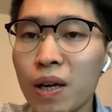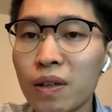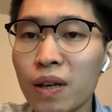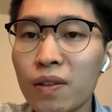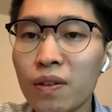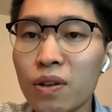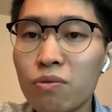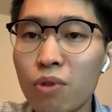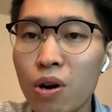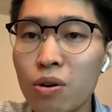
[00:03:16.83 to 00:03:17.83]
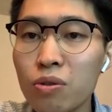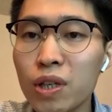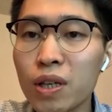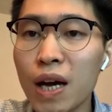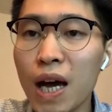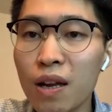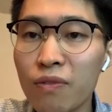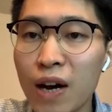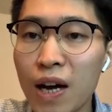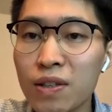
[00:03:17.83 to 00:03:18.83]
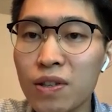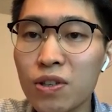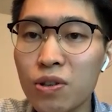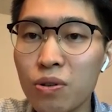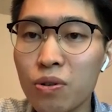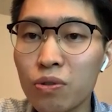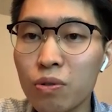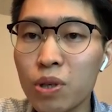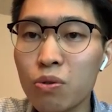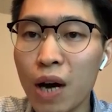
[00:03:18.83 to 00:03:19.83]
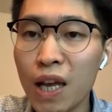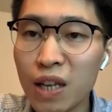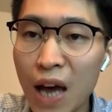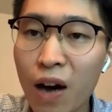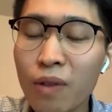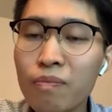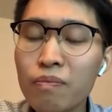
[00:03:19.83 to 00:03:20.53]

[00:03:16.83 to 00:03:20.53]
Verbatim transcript: I, th I think the road ahead of us is still going to be quite long.